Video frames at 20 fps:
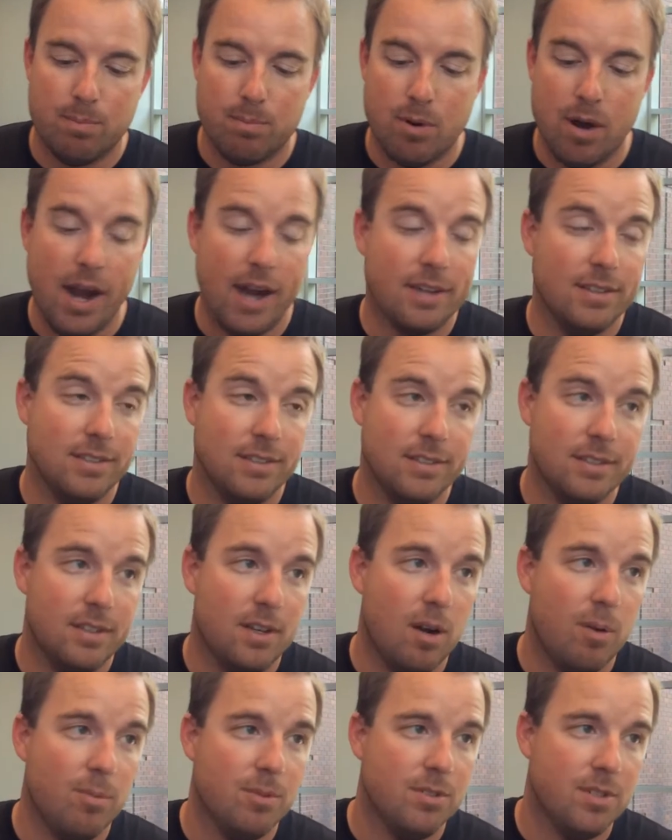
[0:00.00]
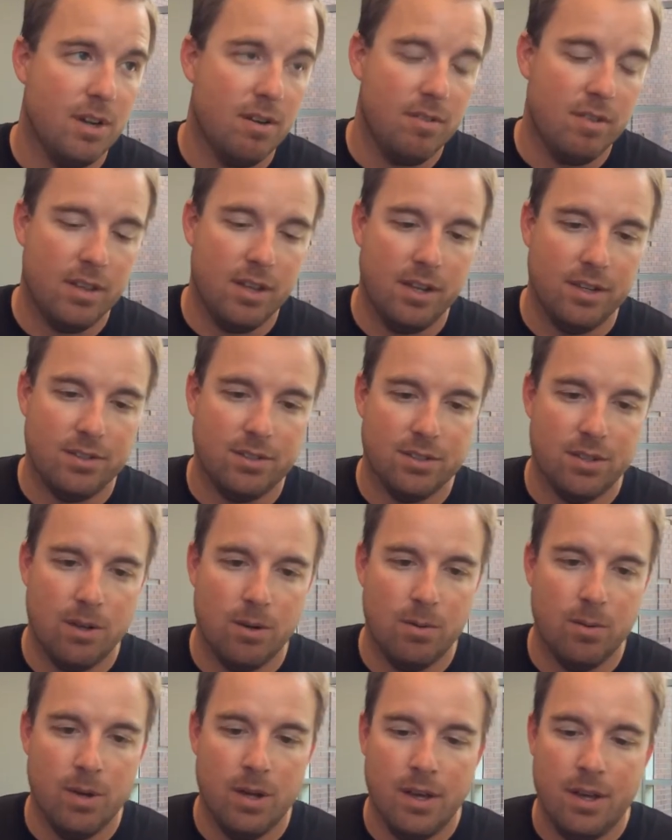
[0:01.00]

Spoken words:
practice determines everything, so